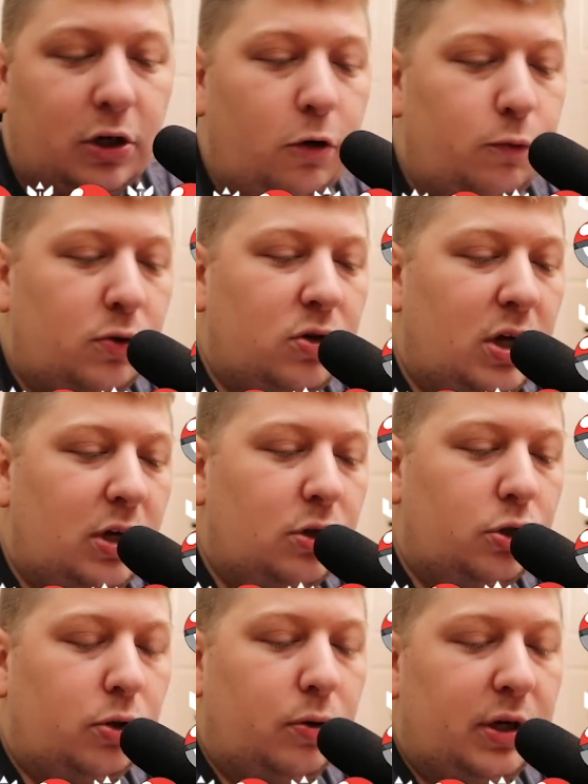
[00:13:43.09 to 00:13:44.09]
I hope you did
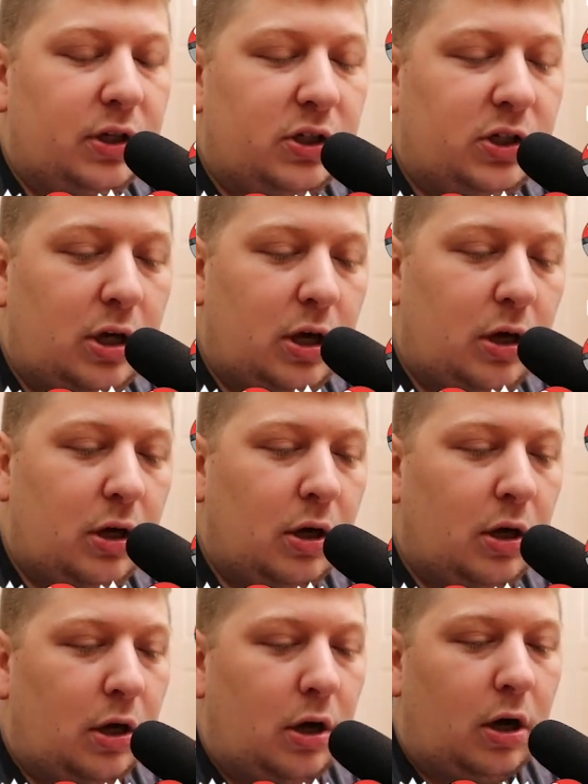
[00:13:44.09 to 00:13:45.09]
enjoy seeing
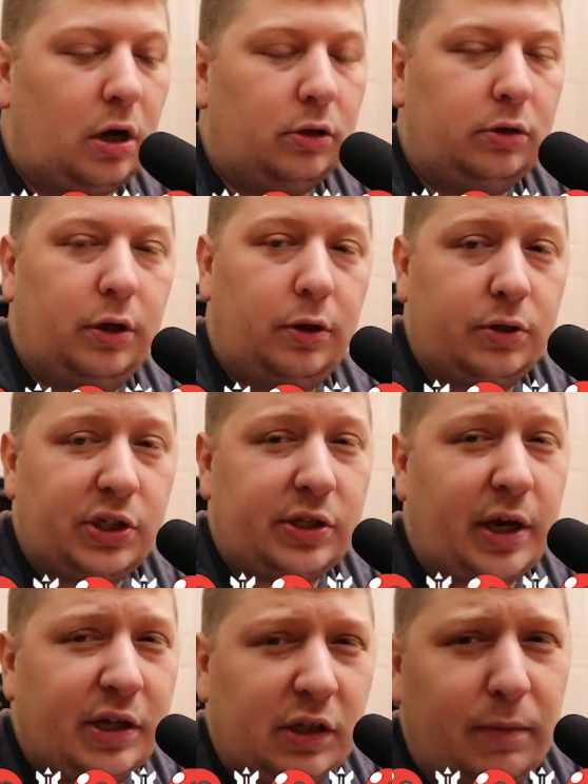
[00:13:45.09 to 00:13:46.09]
a little
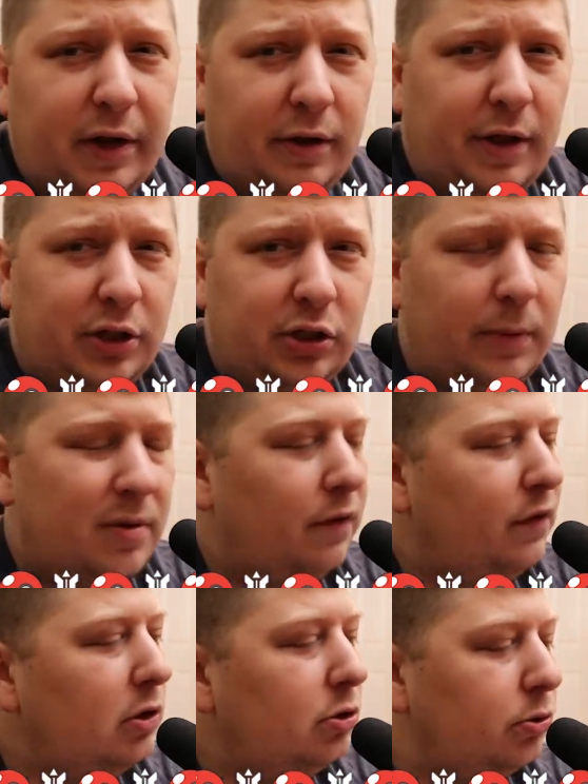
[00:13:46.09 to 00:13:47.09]
slice of my collection. Let me know
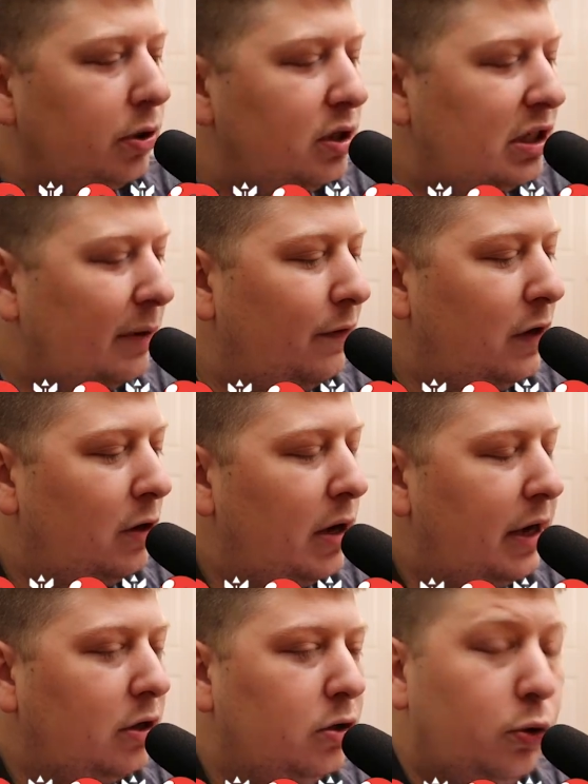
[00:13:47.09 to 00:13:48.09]
if you enjoyed this type of video.
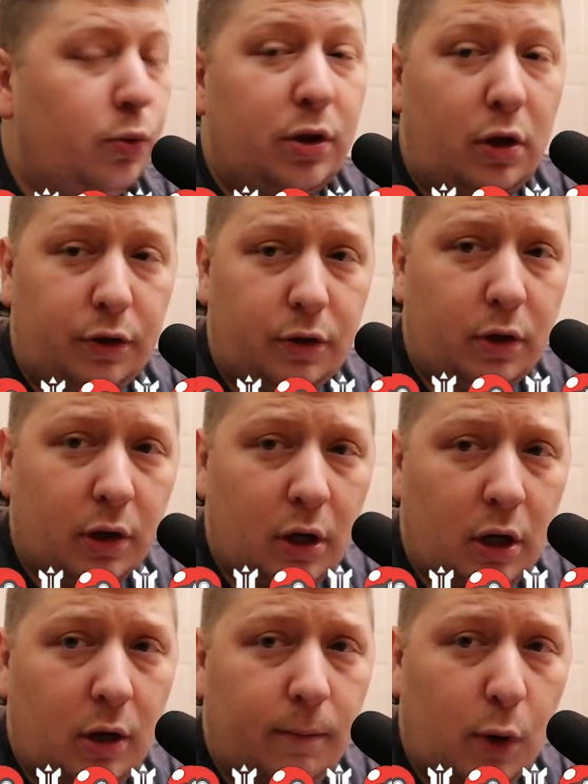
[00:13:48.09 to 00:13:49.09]
I can do it with other
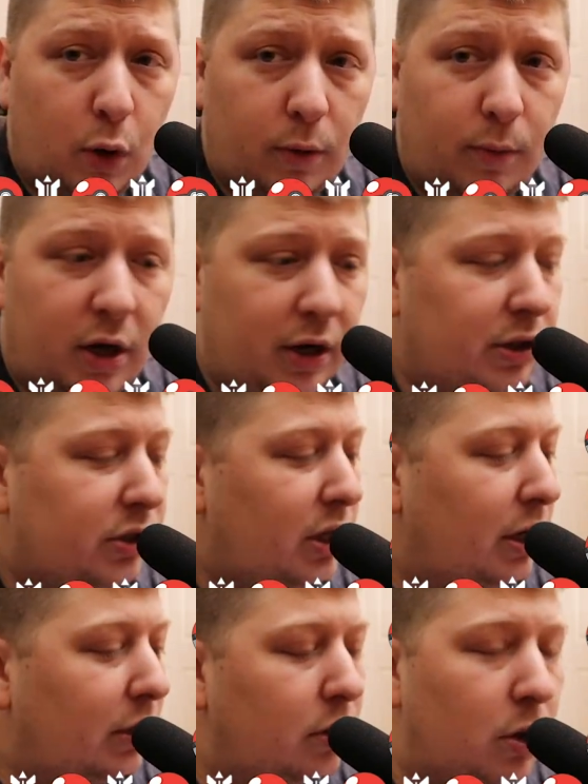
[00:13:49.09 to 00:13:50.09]
Pokemon. I just
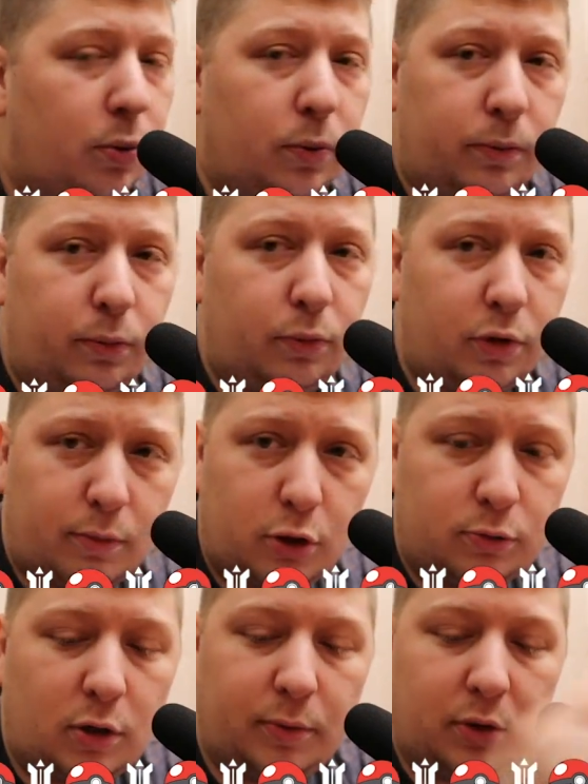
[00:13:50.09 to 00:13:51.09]
thought I'd go with the
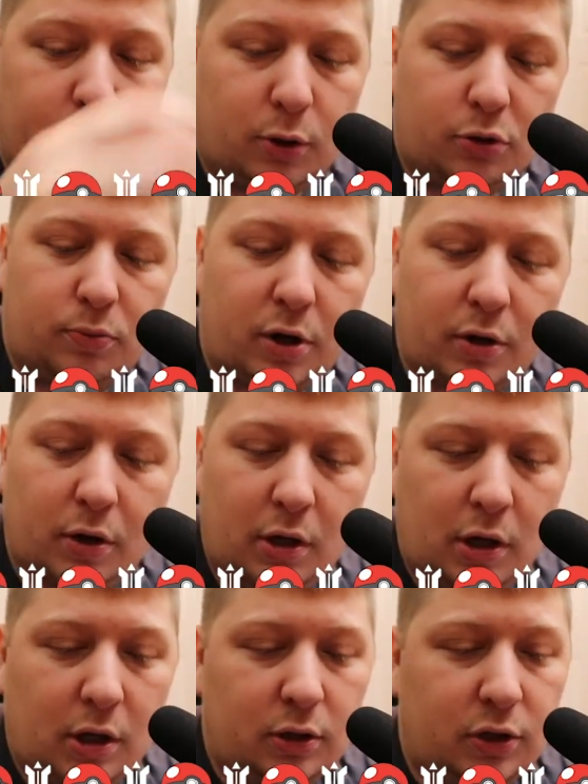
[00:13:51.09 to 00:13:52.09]
most popular Pokemon
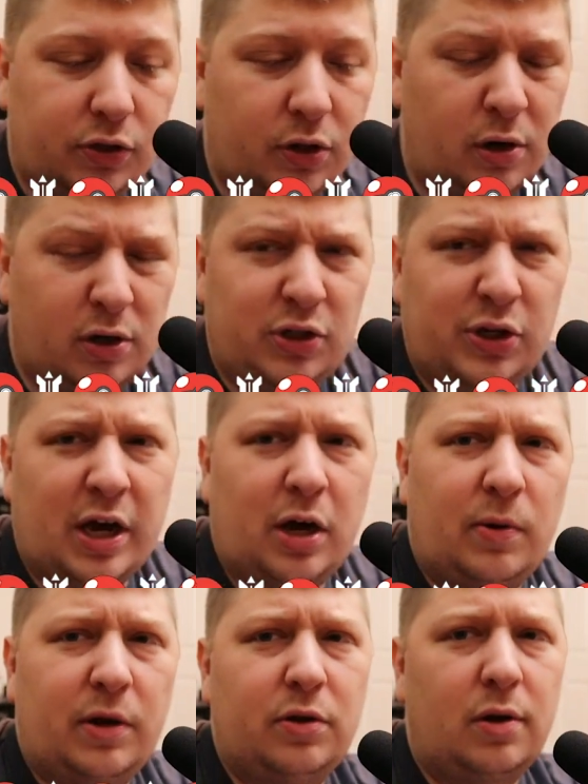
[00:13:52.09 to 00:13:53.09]
to start, to see
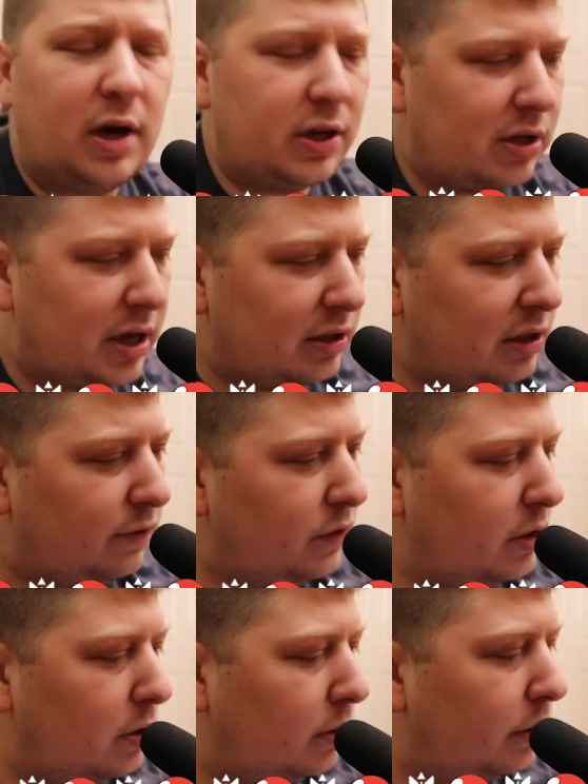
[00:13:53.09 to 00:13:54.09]
how well you guys like this
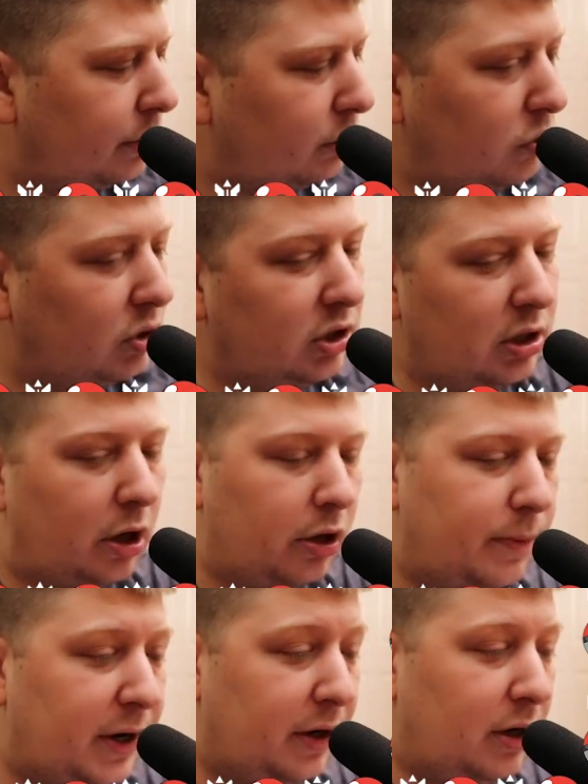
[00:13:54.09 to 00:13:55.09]
video. You can see
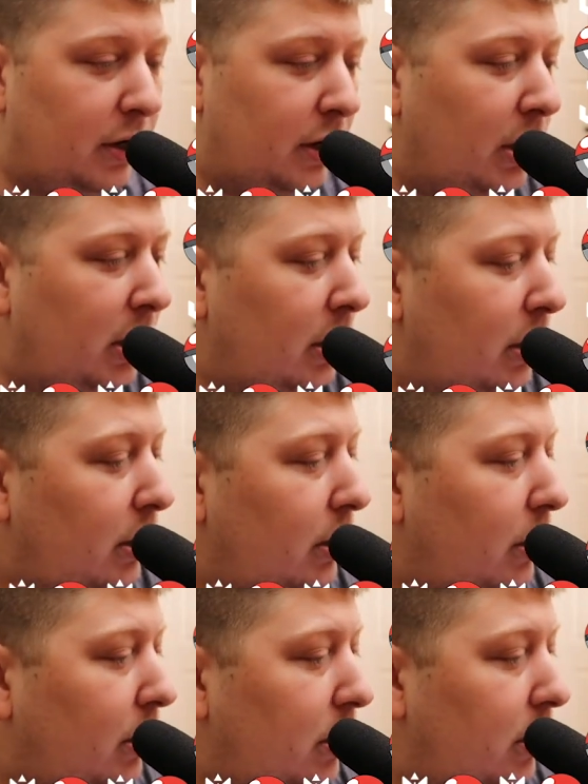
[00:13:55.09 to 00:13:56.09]
all my
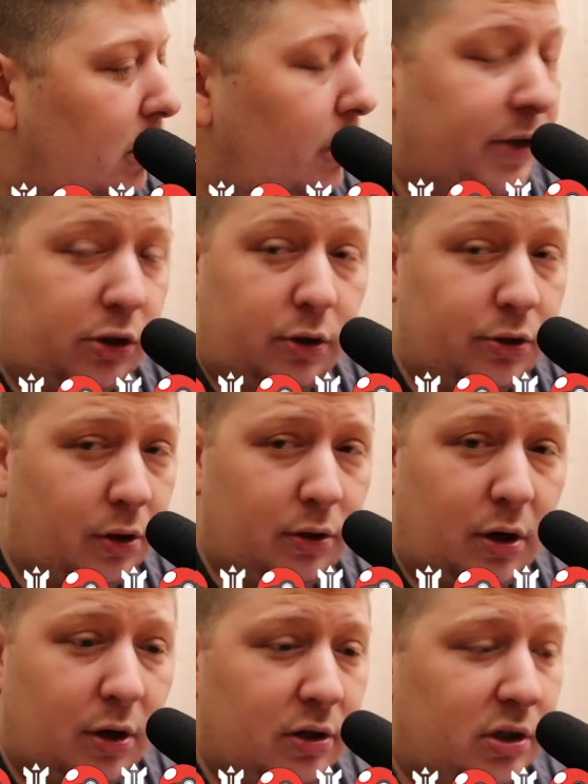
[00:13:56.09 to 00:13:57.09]
Charizard
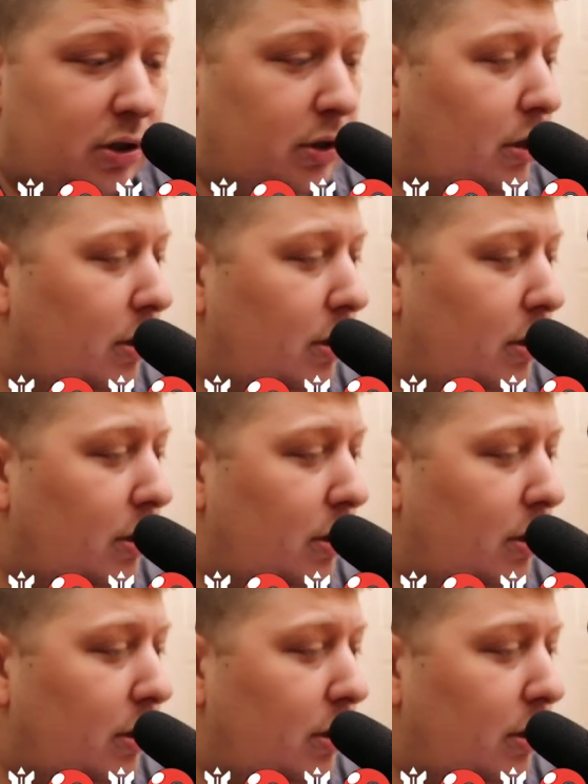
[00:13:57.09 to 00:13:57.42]
cards.